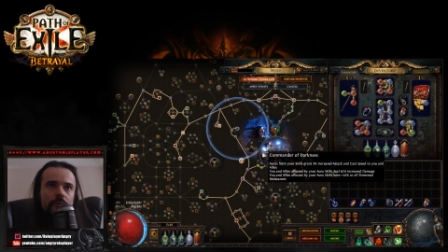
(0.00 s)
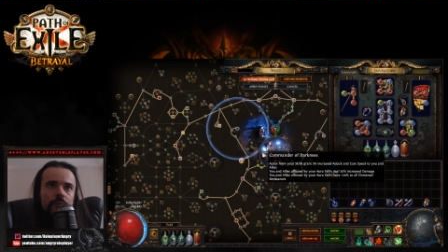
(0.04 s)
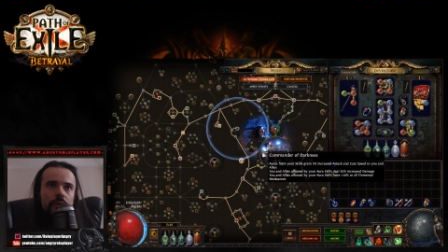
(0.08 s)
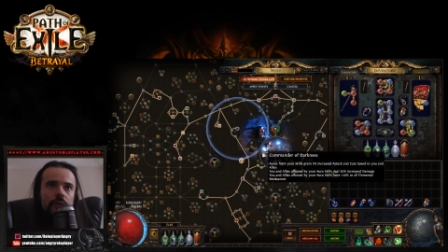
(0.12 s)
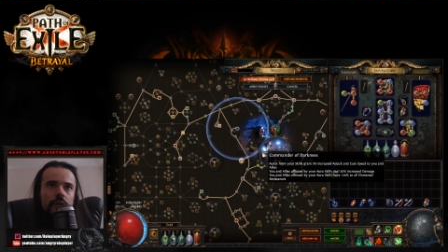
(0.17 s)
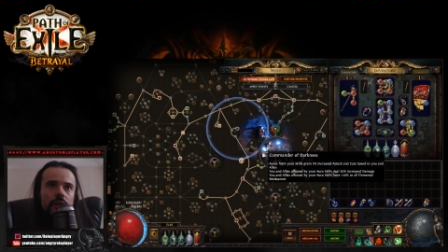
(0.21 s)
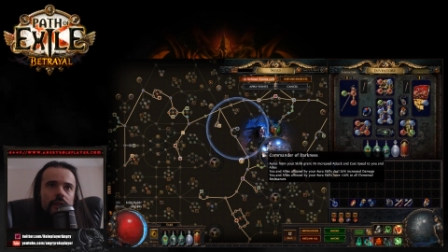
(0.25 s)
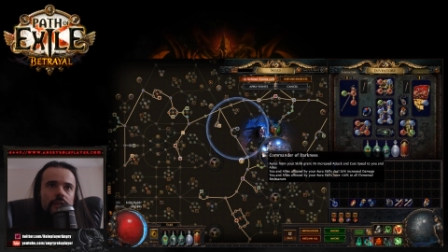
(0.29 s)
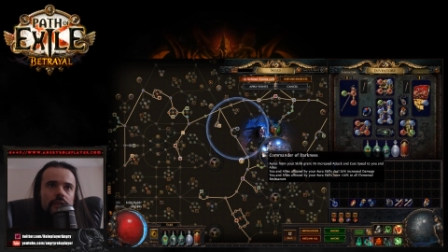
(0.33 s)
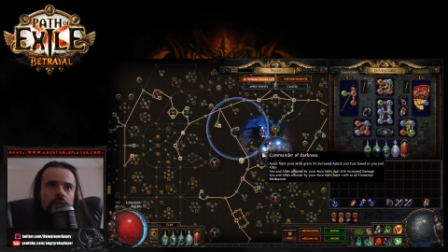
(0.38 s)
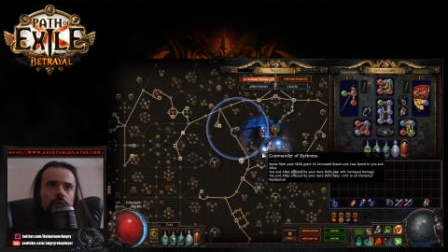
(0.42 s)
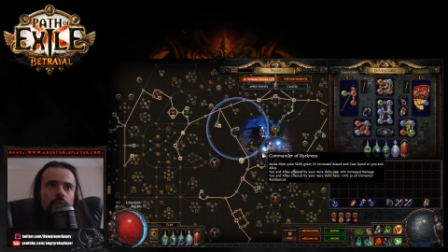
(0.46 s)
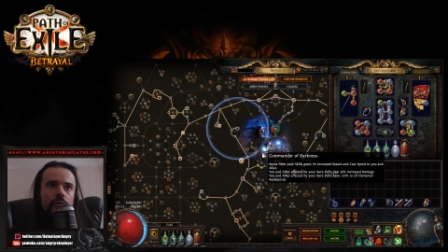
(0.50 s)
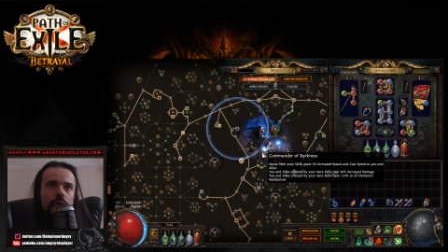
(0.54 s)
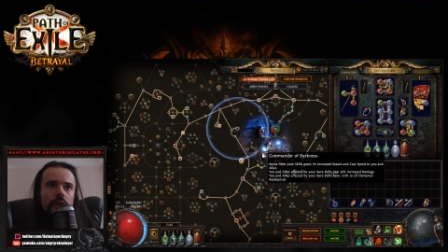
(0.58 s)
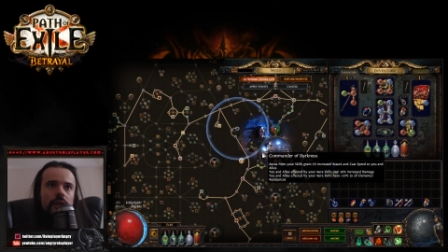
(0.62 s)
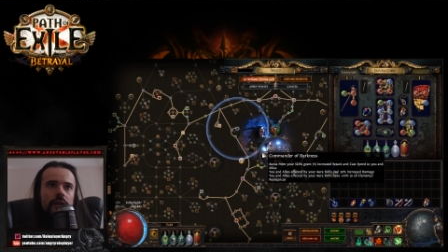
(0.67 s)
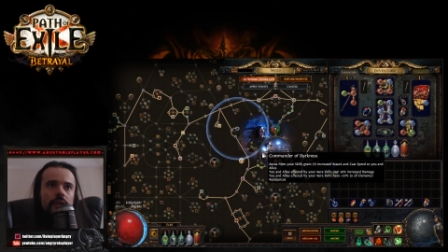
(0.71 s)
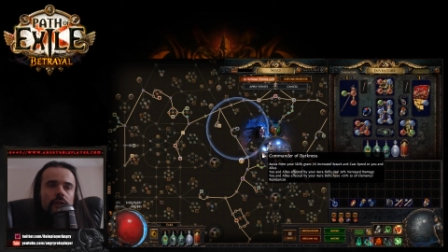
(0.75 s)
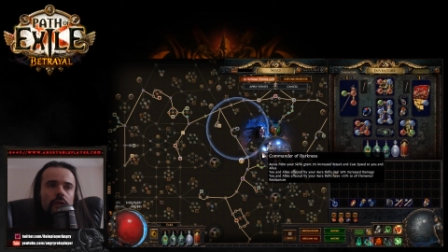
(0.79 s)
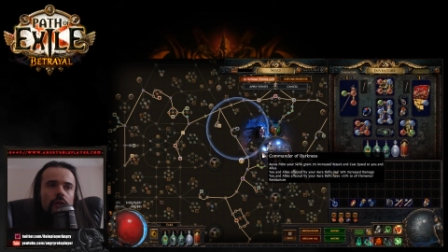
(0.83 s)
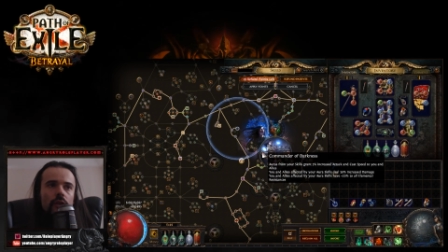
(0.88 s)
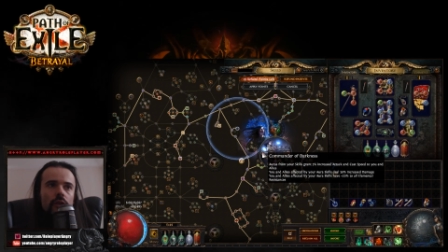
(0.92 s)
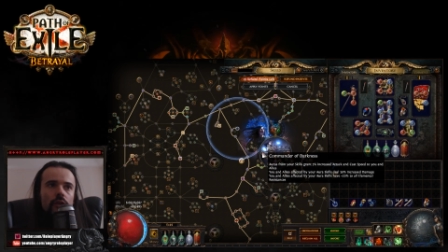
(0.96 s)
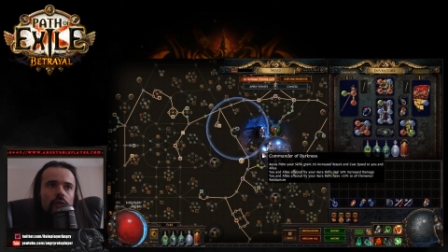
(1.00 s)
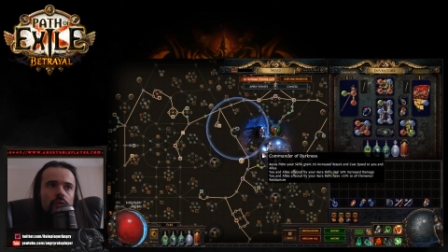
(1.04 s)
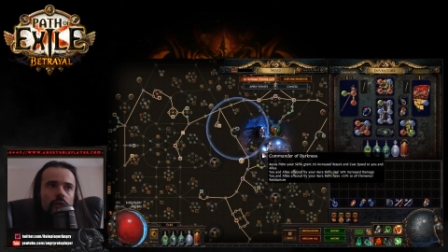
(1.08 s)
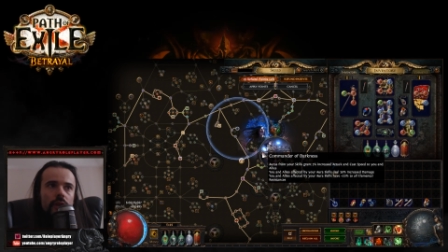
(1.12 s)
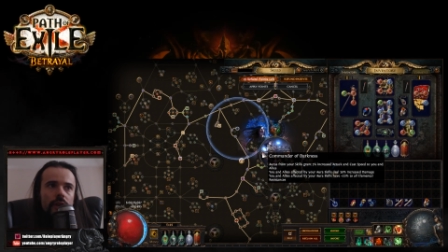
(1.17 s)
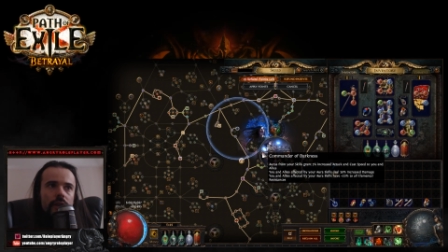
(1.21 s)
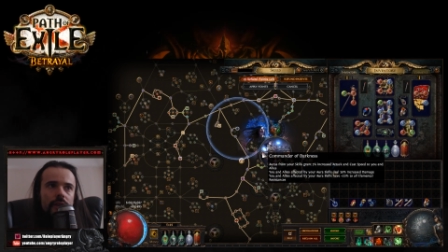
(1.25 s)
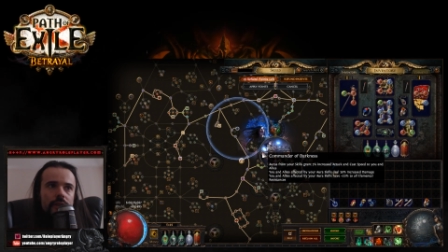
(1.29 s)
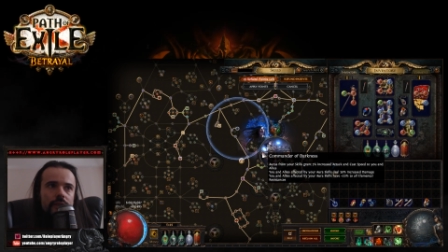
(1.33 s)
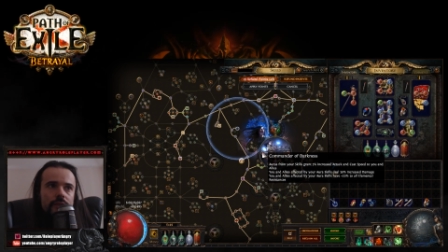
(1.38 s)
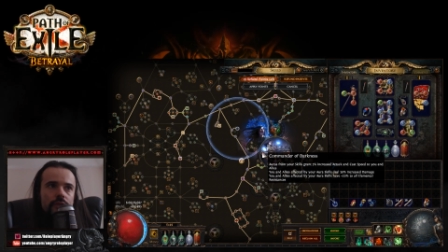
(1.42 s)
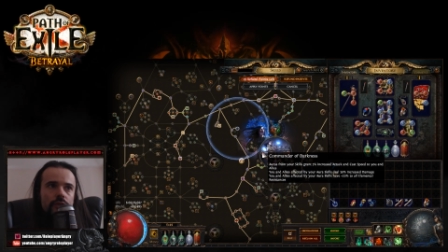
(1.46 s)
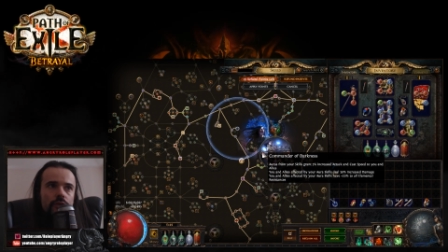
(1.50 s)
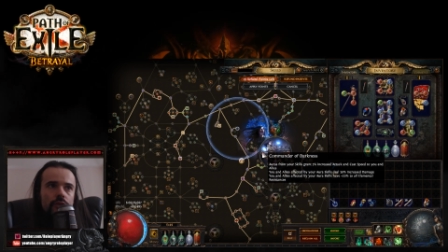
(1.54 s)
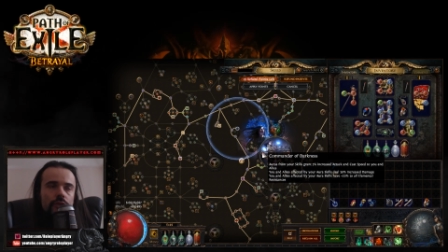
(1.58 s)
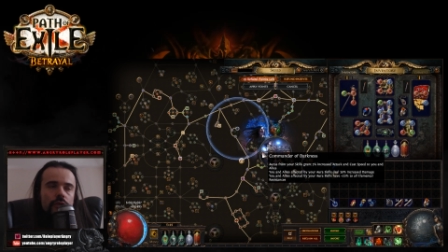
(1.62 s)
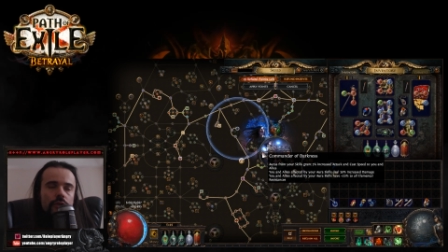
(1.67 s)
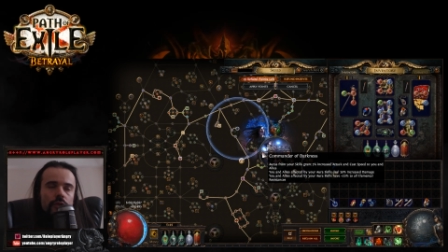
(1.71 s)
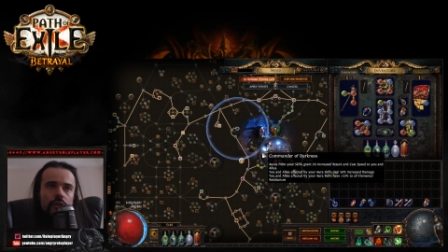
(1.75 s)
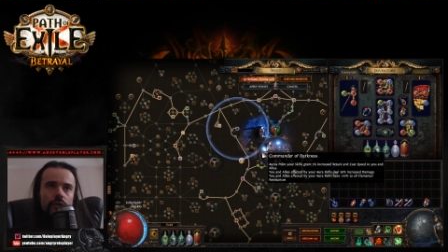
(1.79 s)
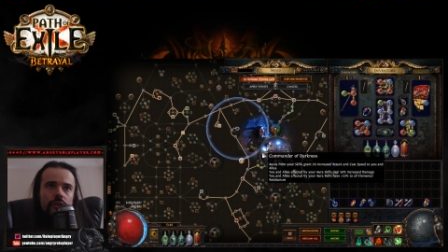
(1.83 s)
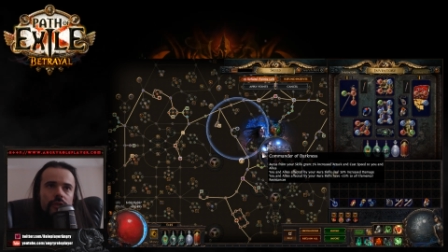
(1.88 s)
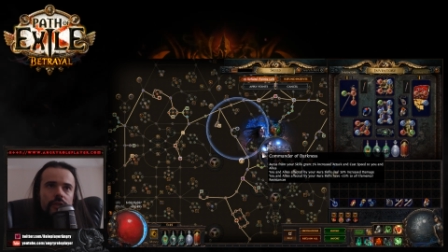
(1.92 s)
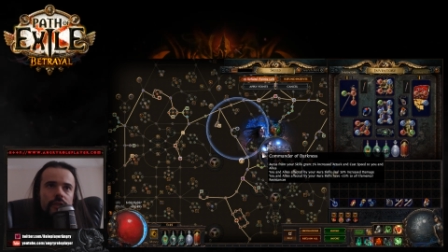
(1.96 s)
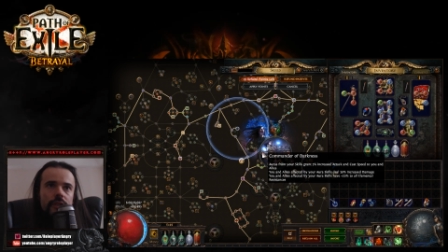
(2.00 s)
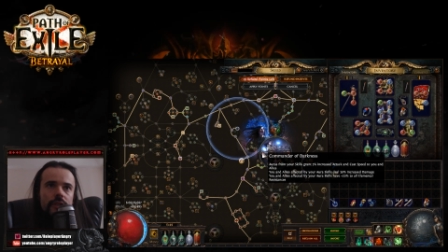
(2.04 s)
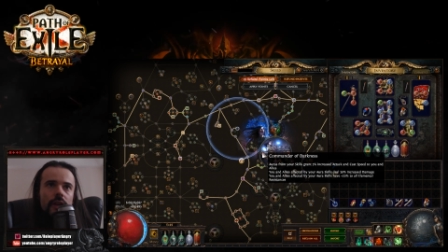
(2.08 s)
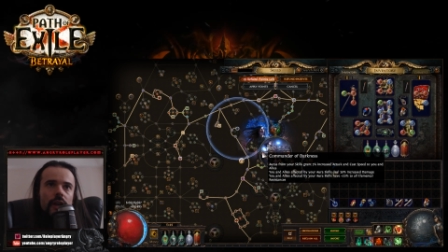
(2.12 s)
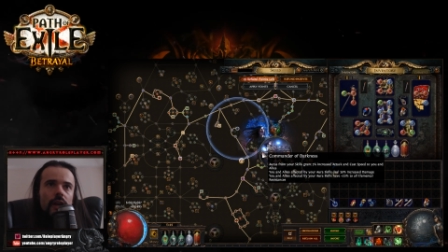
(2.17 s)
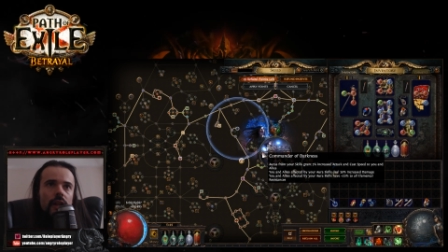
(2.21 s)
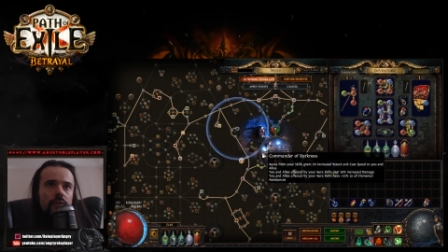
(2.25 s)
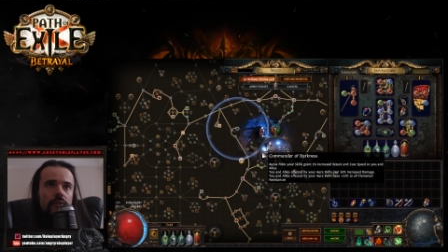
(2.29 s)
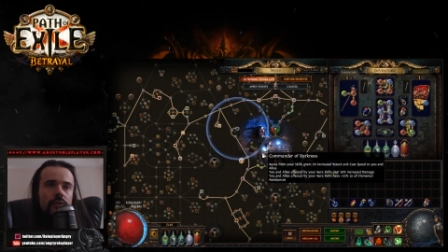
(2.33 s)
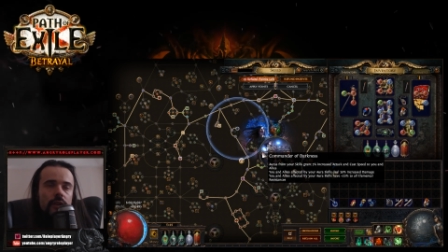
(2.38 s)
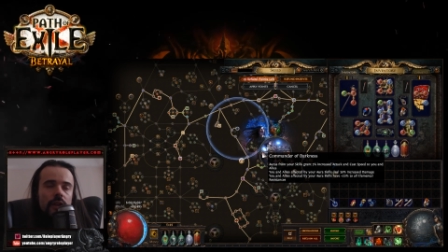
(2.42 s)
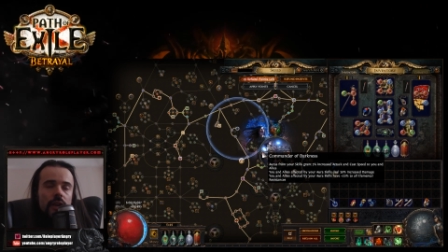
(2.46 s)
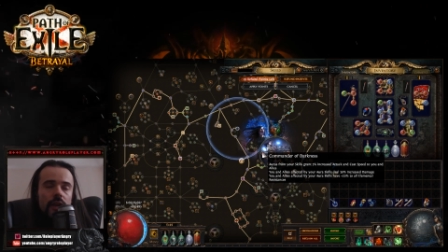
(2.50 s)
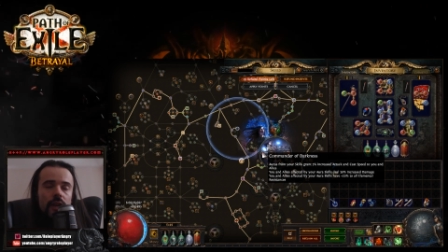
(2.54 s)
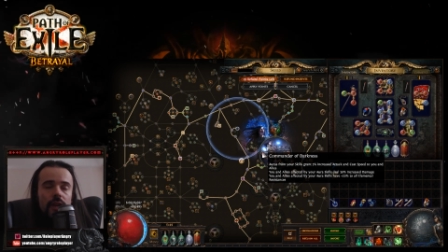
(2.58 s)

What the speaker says: +20 all res to yourself.